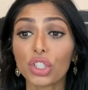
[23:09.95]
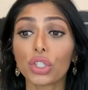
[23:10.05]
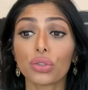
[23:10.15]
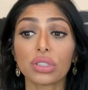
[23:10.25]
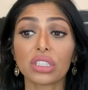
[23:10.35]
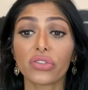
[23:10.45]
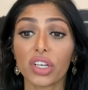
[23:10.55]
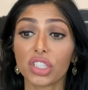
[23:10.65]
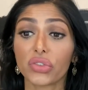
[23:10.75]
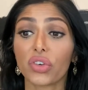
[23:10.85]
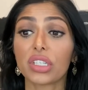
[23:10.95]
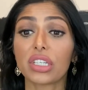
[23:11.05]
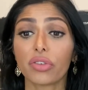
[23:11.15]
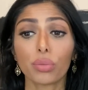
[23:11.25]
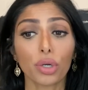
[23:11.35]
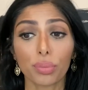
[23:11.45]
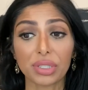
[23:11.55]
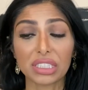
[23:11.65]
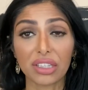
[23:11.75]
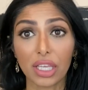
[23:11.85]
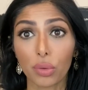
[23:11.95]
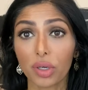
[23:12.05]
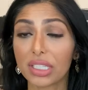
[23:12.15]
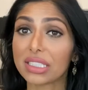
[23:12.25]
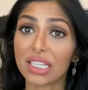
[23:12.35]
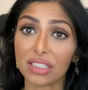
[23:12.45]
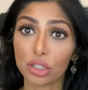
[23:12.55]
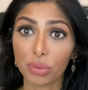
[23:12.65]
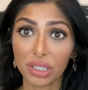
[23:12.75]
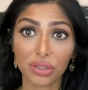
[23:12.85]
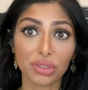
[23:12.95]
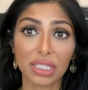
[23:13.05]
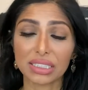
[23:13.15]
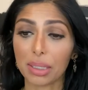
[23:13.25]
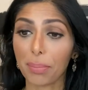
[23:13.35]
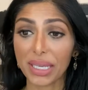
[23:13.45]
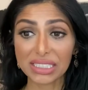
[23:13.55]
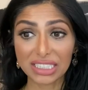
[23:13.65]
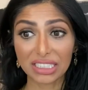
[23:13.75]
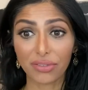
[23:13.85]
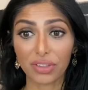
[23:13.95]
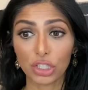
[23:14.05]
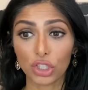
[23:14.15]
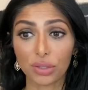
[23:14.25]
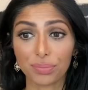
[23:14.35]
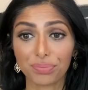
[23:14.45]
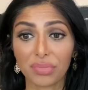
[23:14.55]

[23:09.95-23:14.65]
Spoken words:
uses funds for a different purpose than they were intended to be used. That's a basic definition.